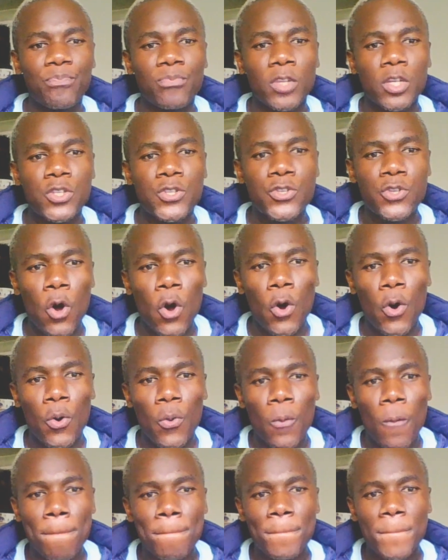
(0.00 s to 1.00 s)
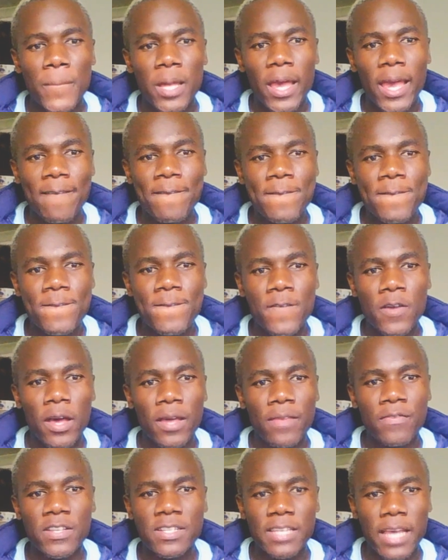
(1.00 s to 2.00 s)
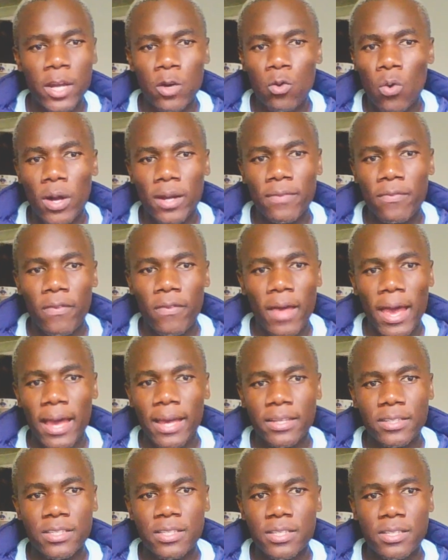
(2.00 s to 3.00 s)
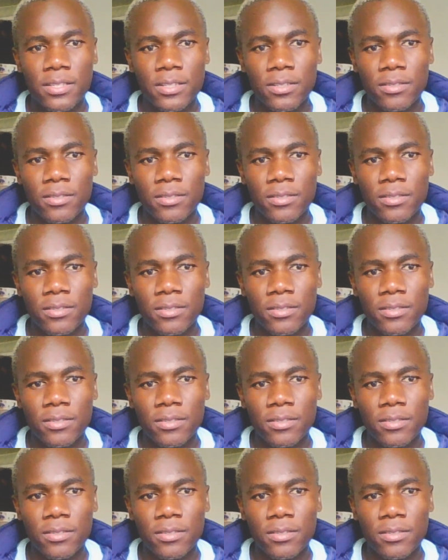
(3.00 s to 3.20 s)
So if there's anyone that